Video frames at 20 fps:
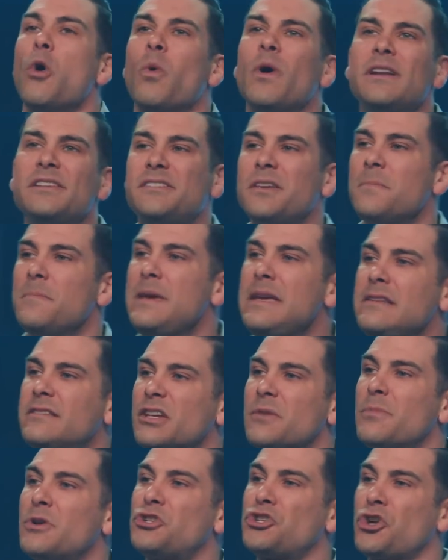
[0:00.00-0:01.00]
What does it mean
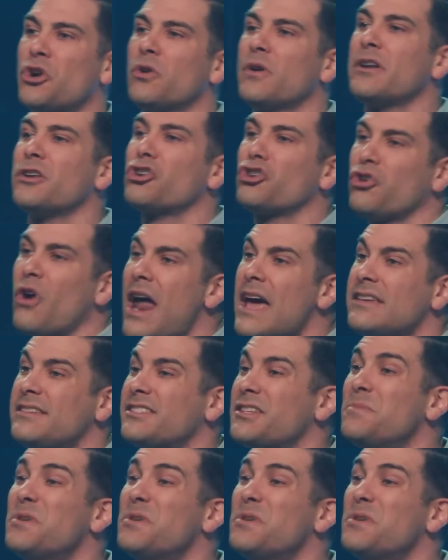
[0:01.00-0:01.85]
to mature in Christ?